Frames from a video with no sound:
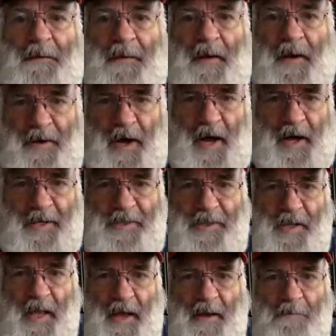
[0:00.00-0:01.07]
a caucus
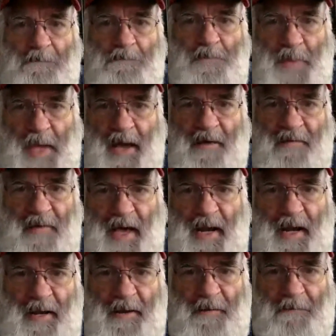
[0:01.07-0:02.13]
club, have at
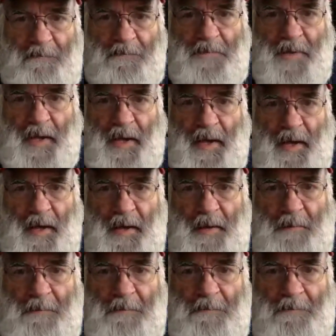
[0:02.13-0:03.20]
it.
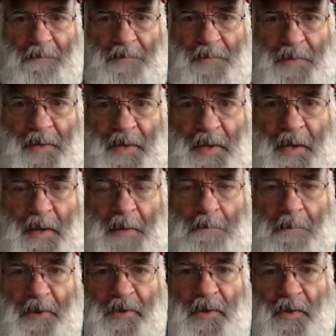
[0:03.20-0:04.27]

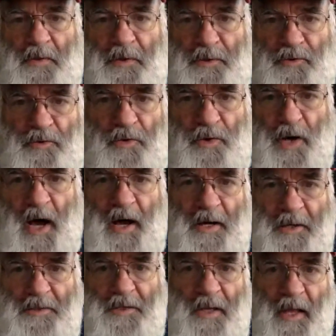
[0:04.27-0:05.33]
But the true
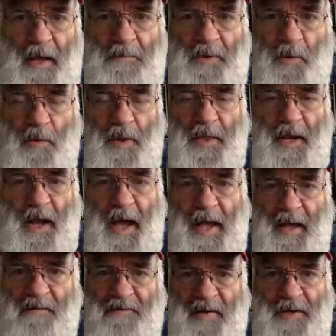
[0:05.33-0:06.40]
caucus club, the one that
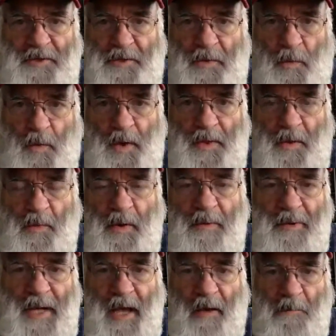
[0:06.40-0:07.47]
I envision, the one that we
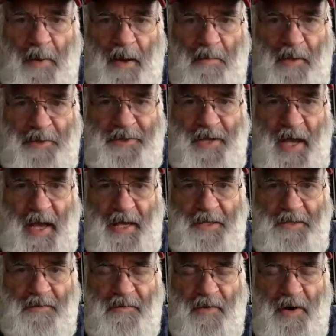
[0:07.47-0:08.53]
would help
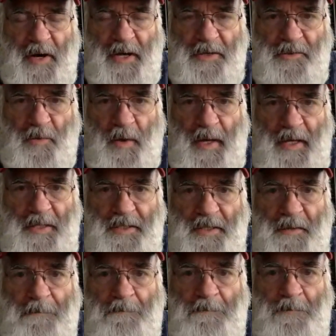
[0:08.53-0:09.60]
publicize in various ways,